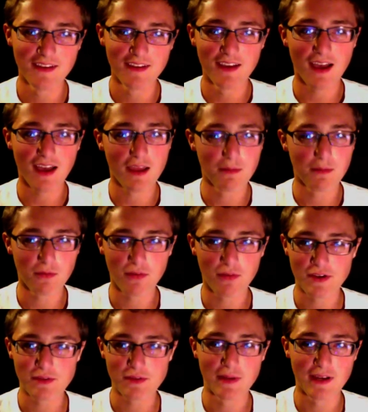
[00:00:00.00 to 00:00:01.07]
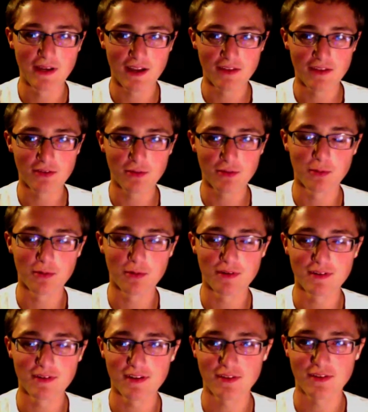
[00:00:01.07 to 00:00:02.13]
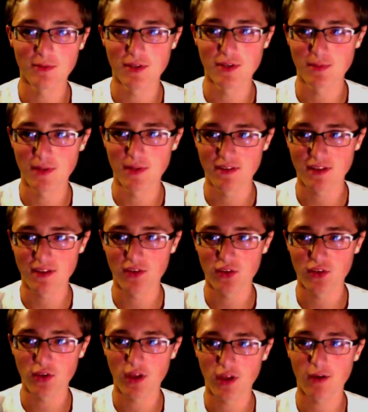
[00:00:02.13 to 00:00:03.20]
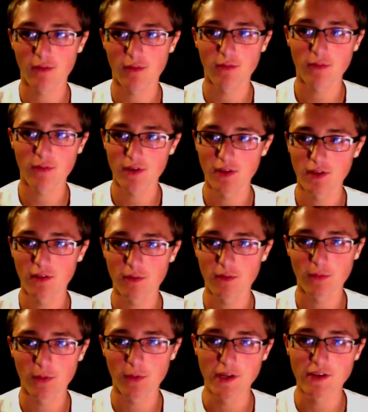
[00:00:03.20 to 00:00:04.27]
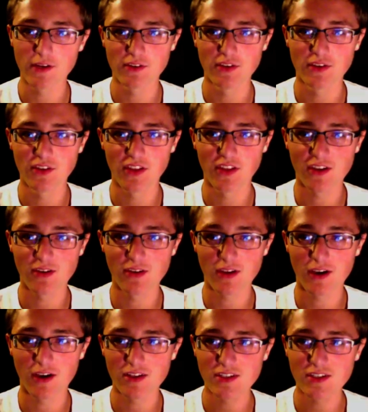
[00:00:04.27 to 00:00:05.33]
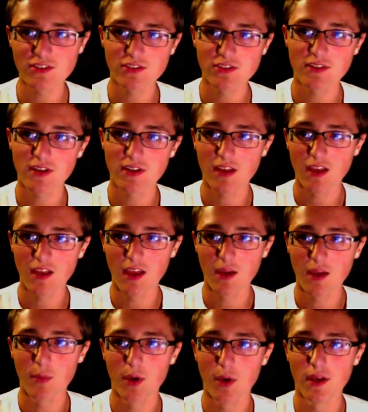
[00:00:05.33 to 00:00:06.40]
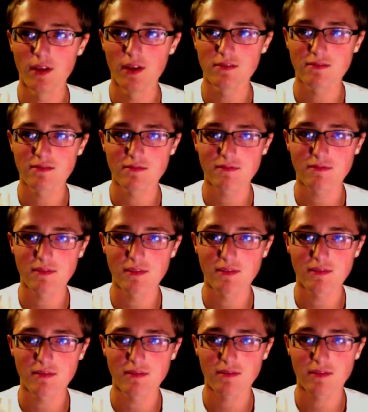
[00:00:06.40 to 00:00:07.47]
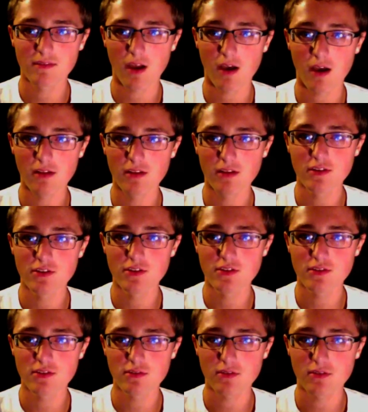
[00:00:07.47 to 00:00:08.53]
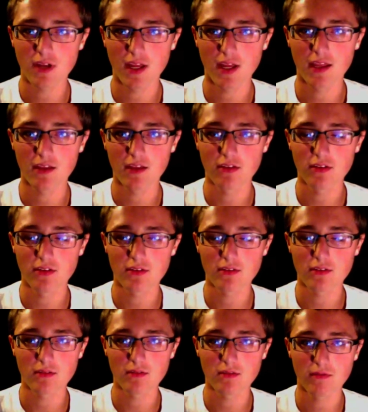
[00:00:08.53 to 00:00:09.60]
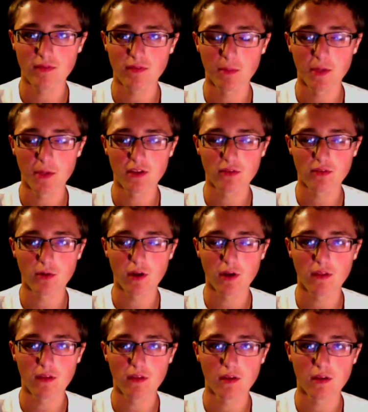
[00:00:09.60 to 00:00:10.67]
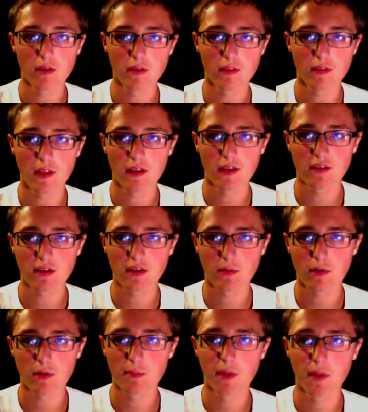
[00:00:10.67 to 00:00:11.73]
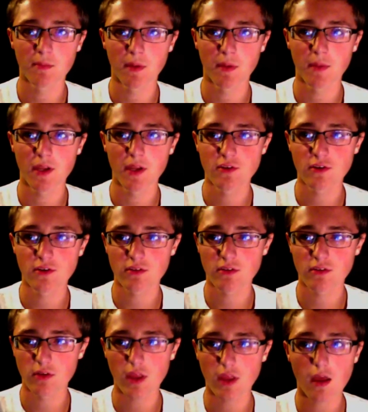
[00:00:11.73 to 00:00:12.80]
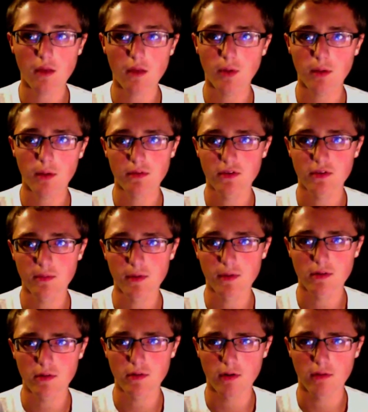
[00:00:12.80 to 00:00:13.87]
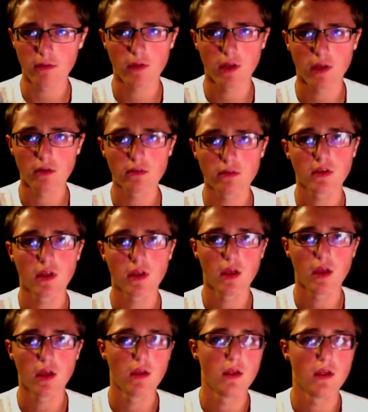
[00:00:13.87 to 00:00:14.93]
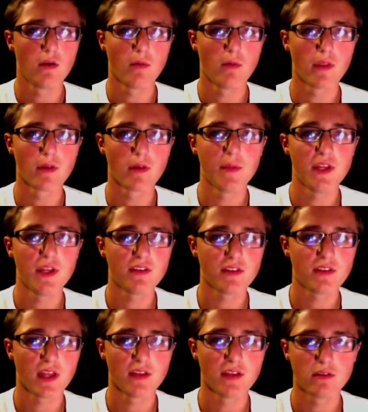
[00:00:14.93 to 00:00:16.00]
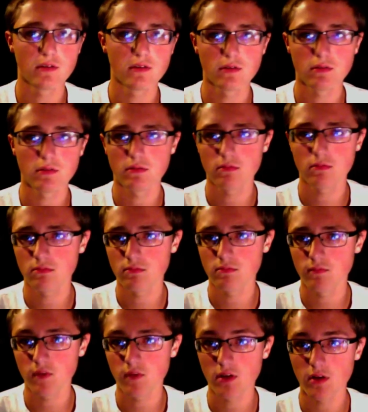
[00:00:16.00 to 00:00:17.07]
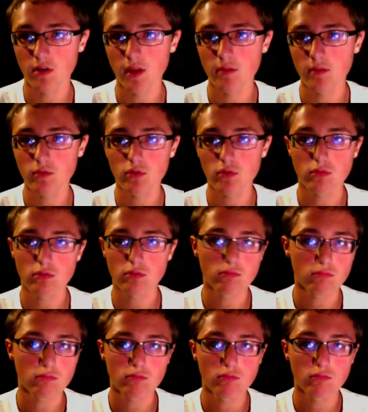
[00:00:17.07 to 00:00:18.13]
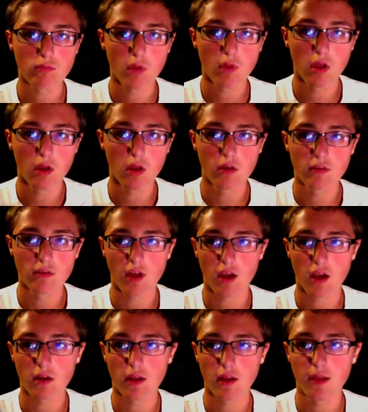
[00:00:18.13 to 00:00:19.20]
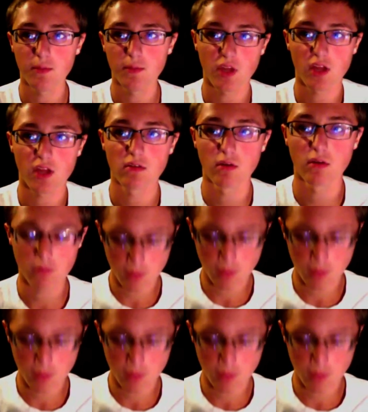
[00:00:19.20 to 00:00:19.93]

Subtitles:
I am a freshman in high school, which means I still have another 4 years until I go to college. But college, I guess, filming is one of the things that I want to make my majors. So yeah, I'd probably still be recording videos, whether it be skits, video games, soccer games, I don't know.